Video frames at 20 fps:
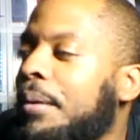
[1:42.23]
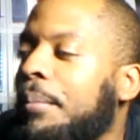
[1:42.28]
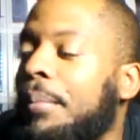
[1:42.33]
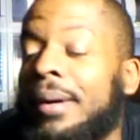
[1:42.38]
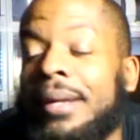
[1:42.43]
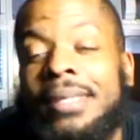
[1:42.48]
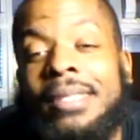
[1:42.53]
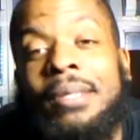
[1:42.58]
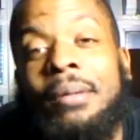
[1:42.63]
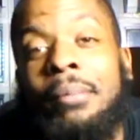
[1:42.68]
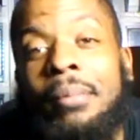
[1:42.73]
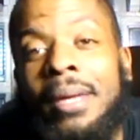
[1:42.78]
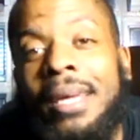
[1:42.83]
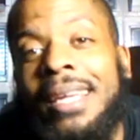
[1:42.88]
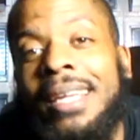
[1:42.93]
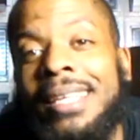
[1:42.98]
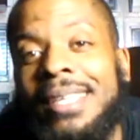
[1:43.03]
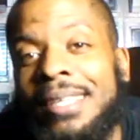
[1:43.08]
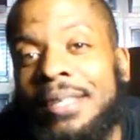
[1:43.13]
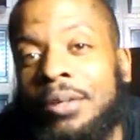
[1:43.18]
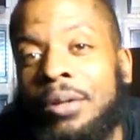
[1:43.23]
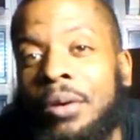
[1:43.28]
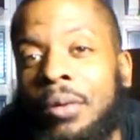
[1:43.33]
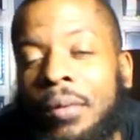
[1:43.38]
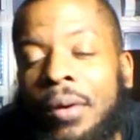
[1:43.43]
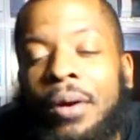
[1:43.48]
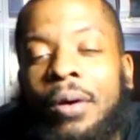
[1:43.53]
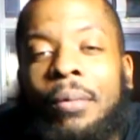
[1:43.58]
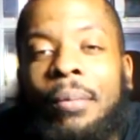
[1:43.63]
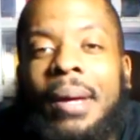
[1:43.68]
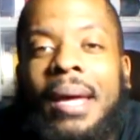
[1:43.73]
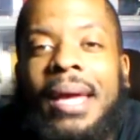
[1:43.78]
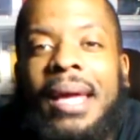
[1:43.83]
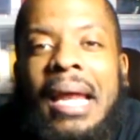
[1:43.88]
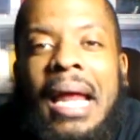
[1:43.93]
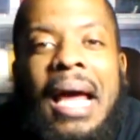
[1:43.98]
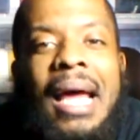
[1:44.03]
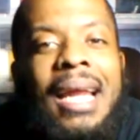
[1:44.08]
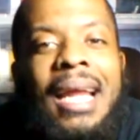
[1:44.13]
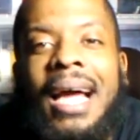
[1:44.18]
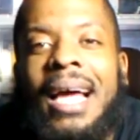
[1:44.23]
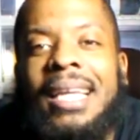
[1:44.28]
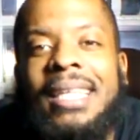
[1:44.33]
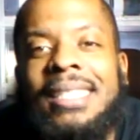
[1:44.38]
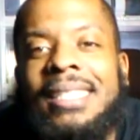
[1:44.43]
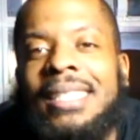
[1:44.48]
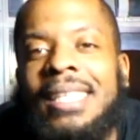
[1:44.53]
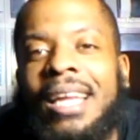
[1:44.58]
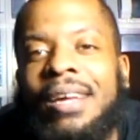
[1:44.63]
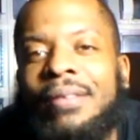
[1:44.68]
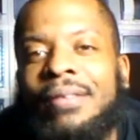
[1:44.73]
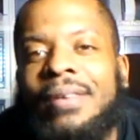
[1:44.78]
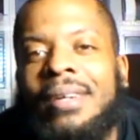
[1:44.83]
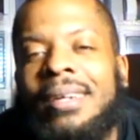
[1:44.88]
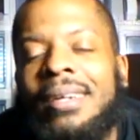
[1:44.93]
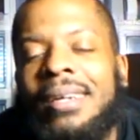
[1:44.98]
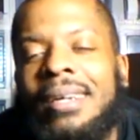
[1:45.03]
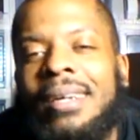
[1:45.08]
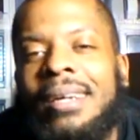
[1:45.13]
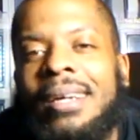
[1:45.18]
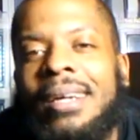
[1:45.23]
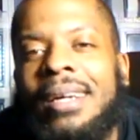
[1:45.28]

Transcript: But to me, this is a grail, man. I, I just never,